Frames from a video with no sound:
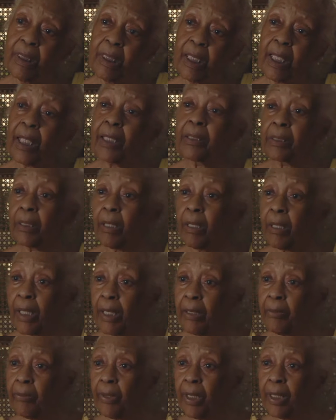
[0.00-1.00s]
I thought
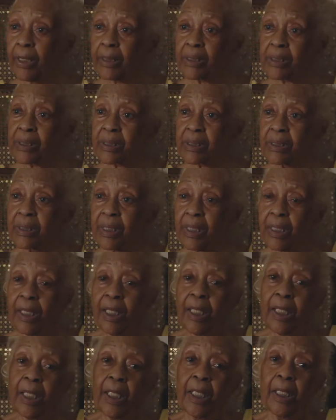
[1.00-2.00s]
I was.
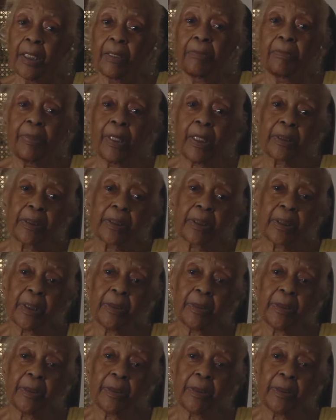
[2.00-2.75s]
But,